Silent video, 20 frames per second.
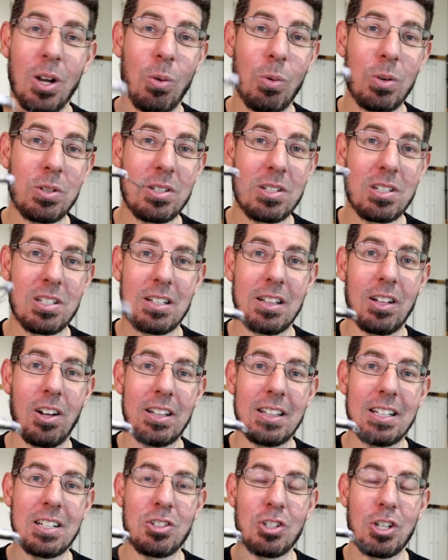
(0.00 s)
which is
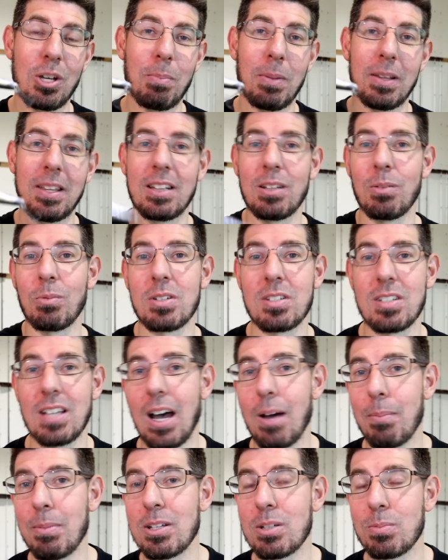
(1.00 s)
slightly cheaper than the
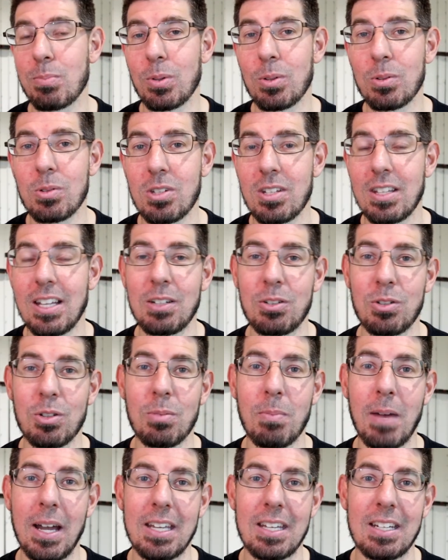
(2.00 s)
Wasaby spoon, so they do
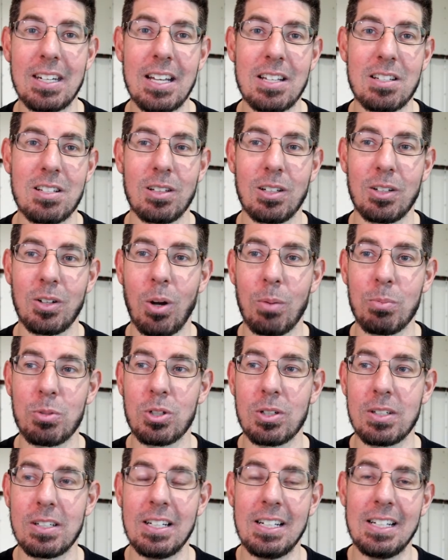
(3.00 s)
make an excellent
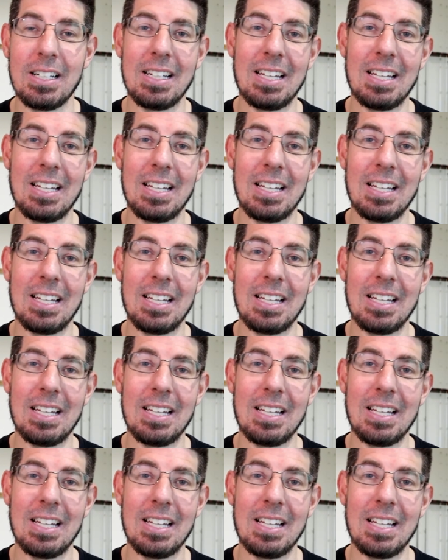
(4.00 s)
option,